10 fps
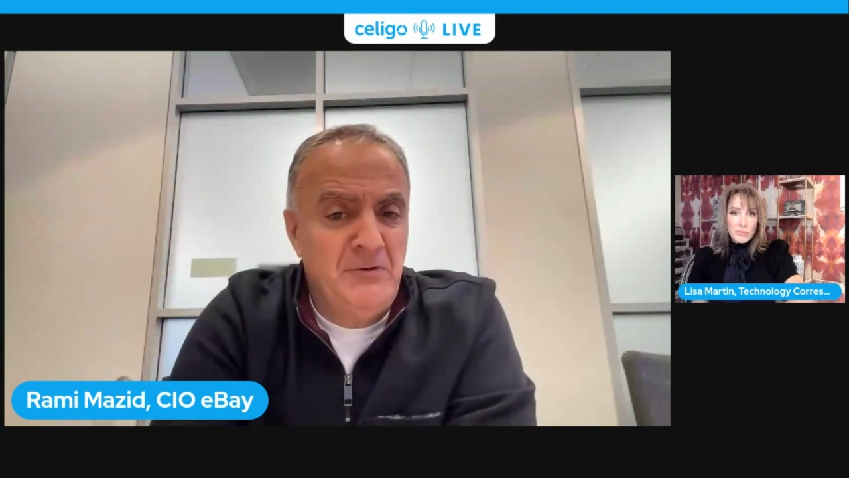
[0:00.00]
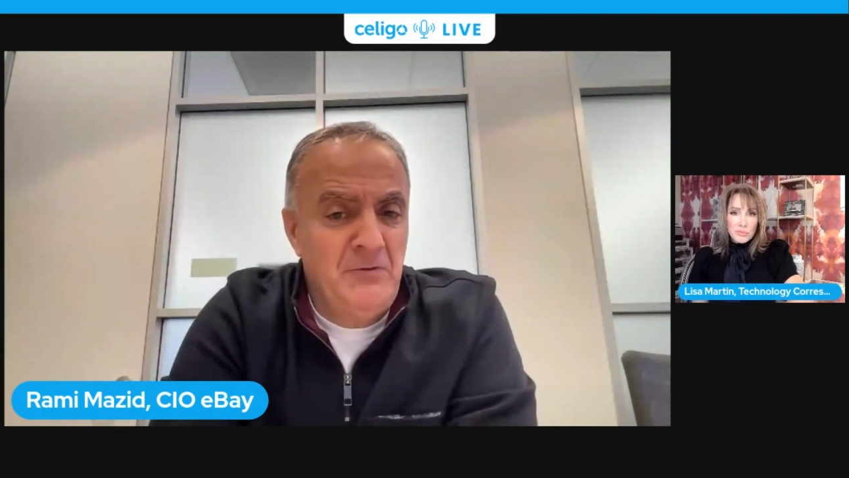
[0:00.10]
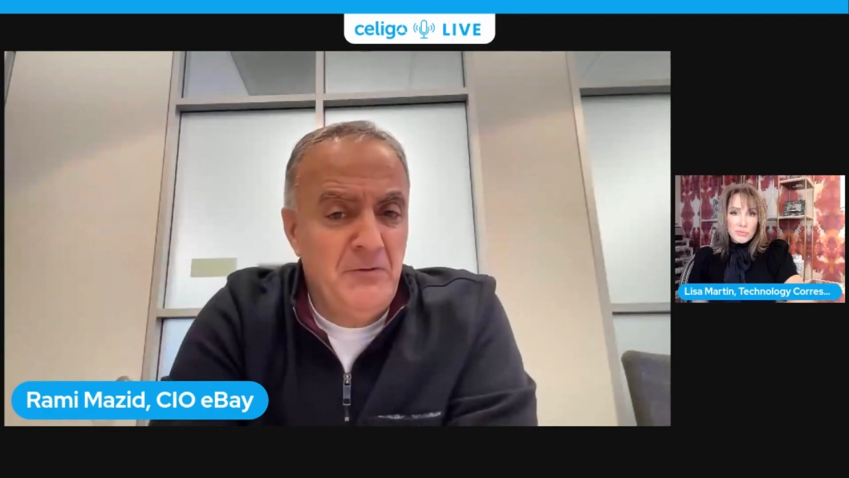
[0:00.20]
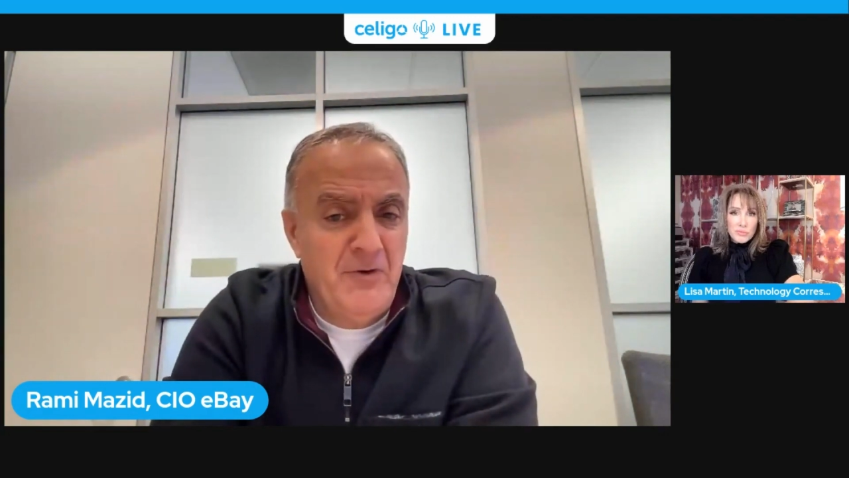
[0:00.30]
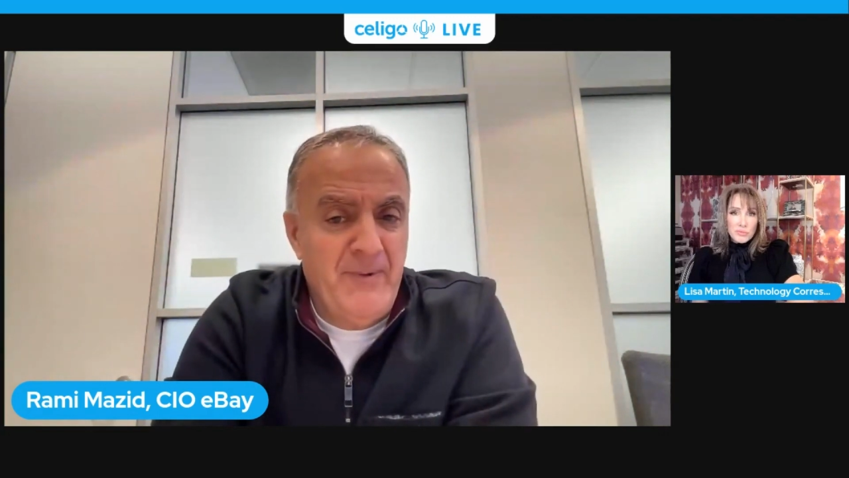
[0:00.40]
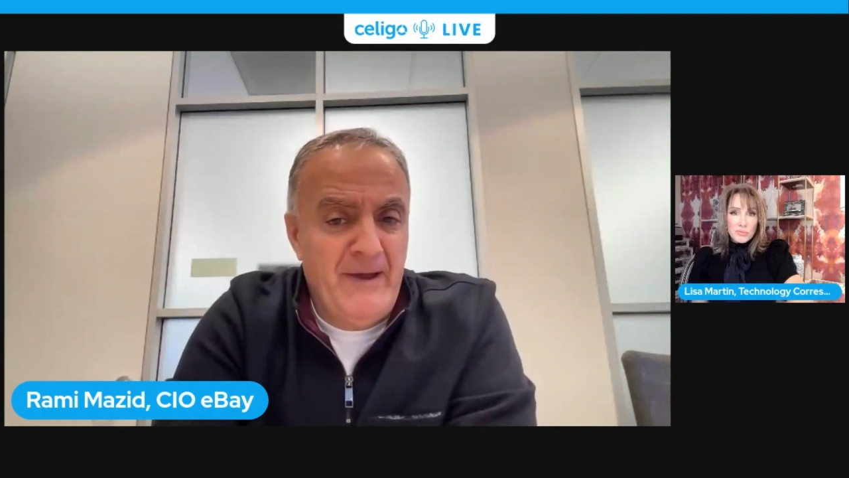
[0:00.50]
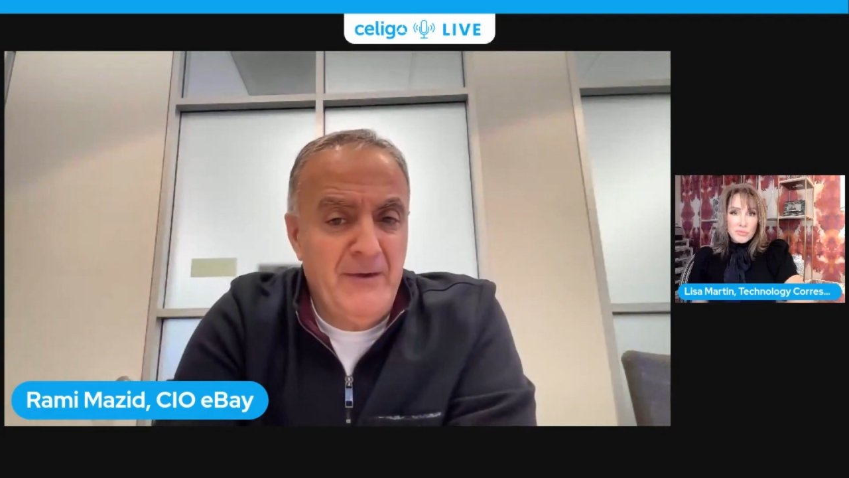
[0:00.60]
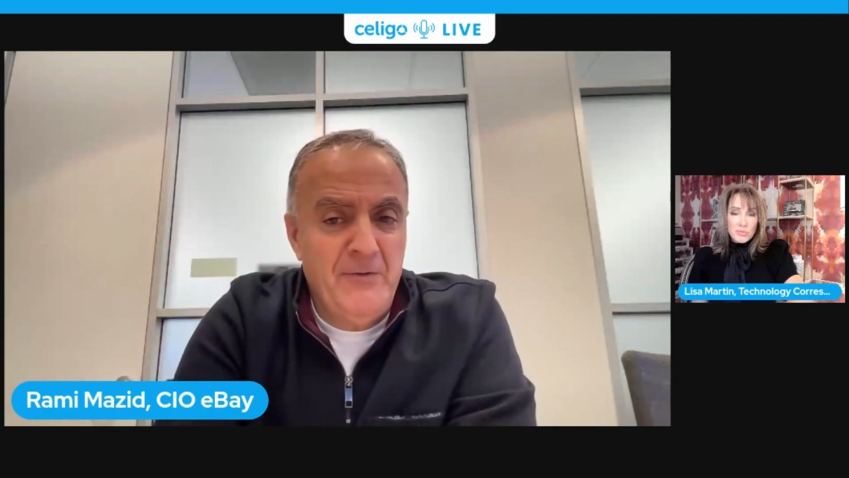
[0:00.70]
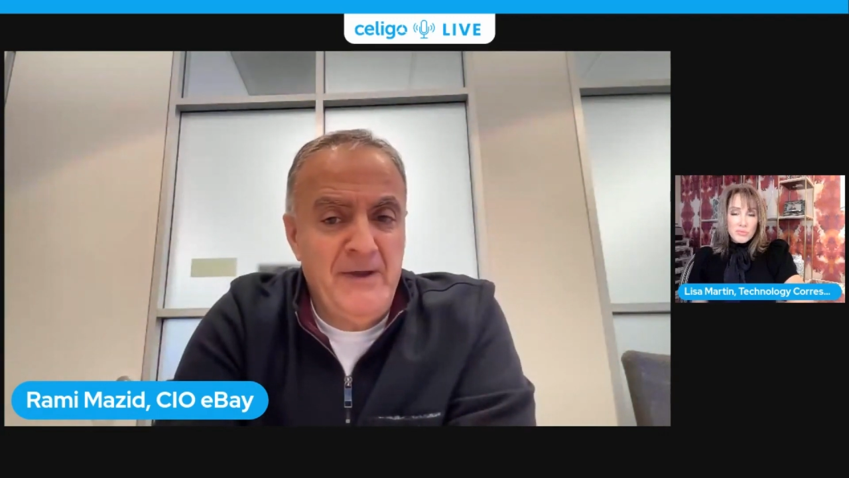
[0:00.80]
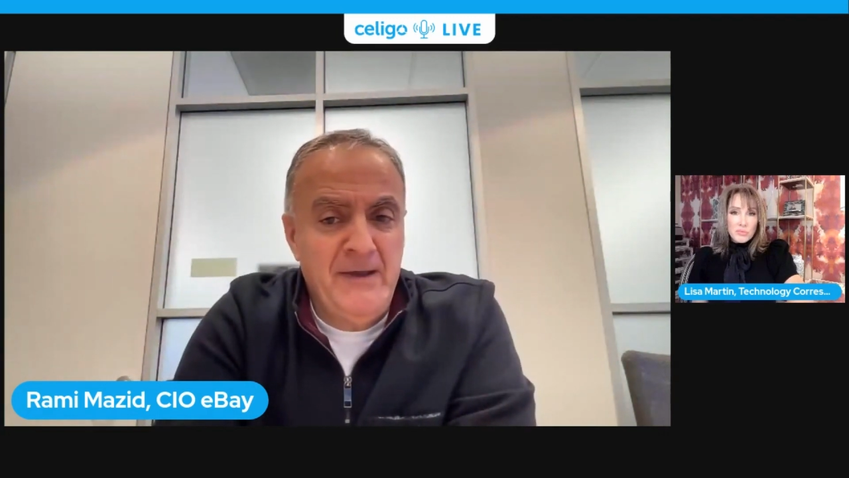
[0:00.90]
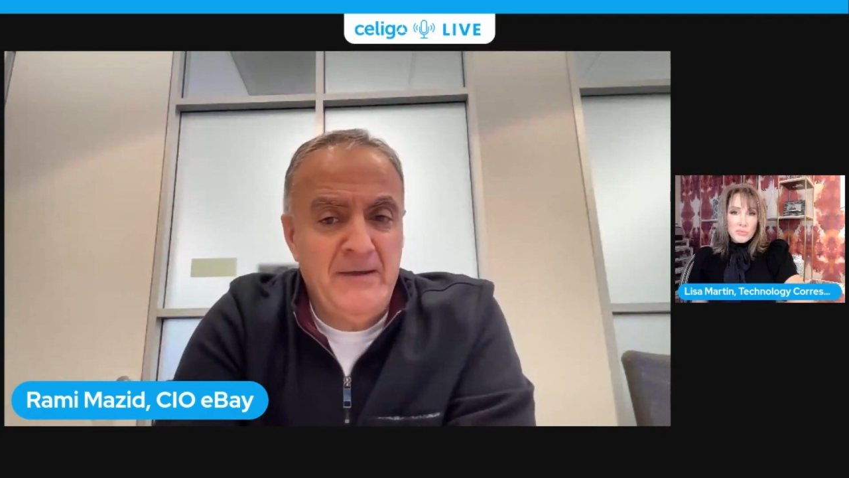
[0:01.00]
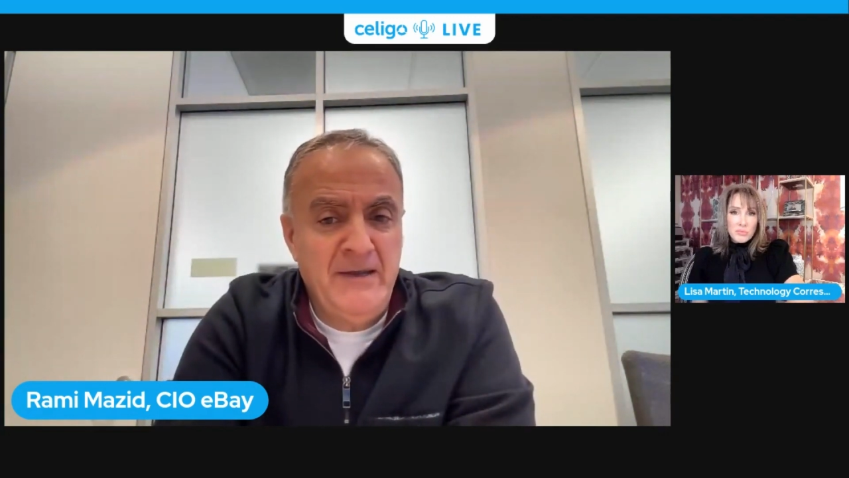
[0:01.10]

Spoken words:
longer about, hey,